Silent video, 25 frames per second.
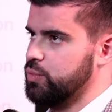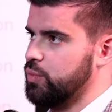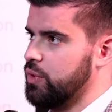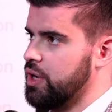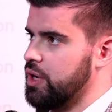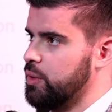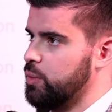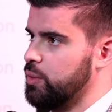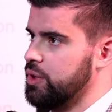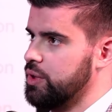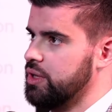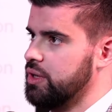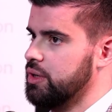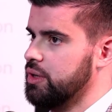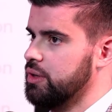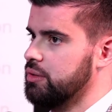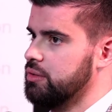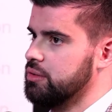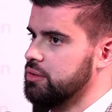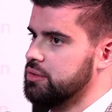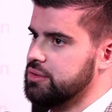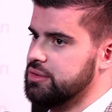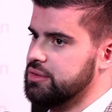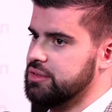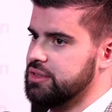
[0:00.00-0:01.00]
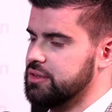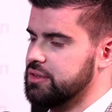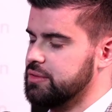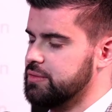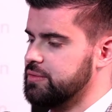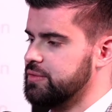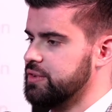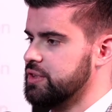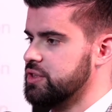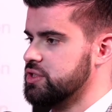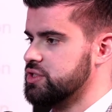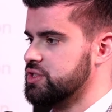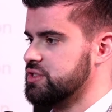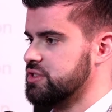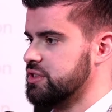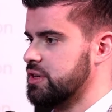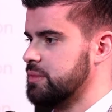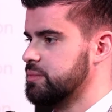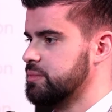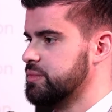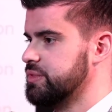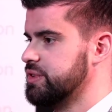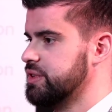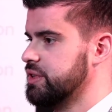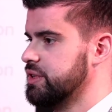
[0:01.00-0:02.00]
we didn't finish
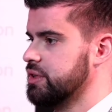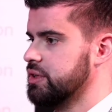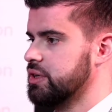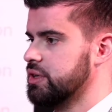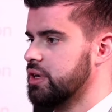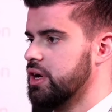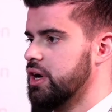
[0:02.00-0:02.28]
something,